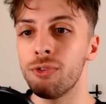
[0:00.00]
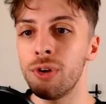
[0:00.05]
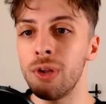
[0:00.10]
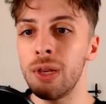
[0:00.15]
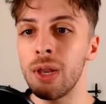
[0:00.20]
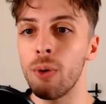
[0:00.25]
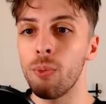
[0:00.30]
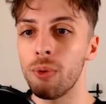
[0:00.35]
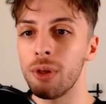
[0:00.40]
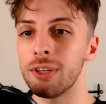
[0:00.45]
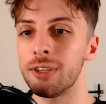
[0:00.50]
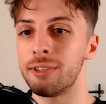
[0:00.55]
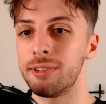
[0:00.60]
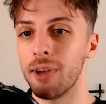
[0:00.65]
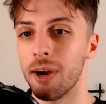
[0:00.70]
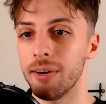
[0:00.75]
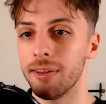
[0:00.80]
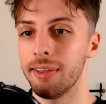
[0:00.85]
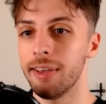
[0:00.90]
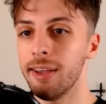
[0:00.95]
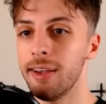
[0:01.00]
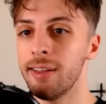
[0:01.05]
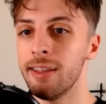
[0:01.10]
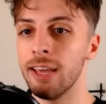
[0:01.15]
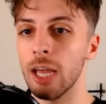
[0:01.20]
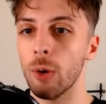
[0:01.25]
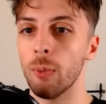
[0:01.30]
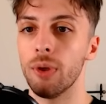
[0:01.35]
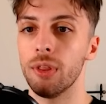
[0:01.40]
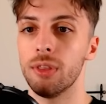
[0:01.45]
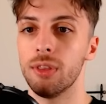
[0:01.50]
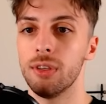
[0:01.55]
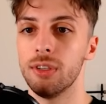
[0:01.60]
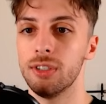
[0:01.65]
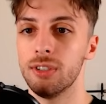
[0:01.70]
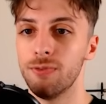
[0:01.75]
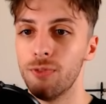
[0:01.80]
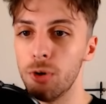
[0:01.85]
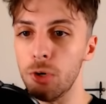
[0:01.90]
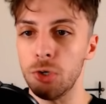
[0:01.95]
Furina will start healing with
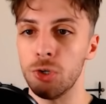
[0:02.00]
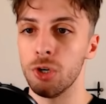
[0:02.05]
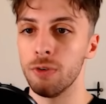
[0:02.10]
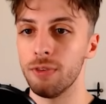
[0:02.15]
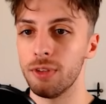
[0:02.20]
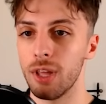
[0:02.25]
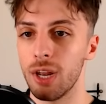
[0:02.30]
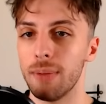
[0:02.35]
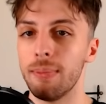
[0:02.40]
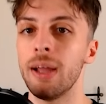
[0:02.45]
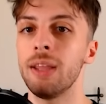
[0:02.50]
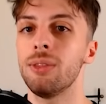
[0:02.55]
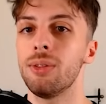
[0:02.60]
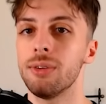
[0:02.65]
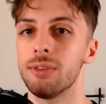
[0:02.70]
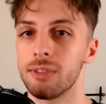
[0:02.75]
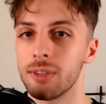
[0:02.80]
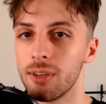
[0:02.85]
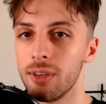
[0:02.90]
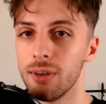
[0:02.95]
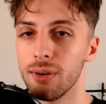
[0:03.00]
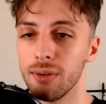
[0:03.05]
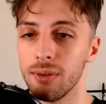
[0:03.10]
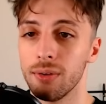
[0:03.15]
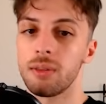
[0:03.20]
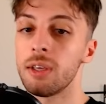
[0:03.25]
this version of the elemental skill.